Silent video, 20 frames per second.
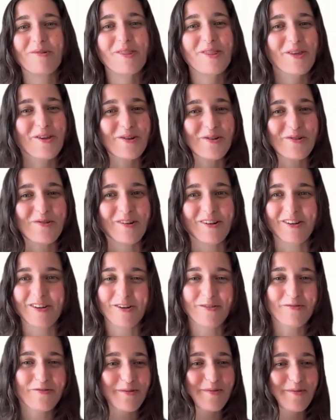meet with you and
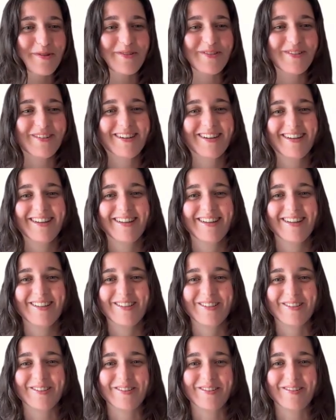learn from you.
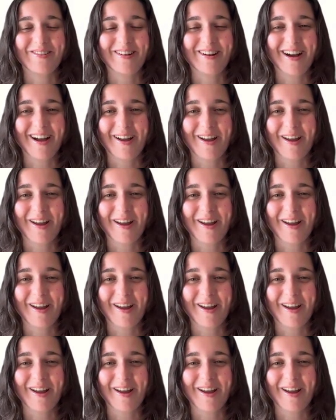So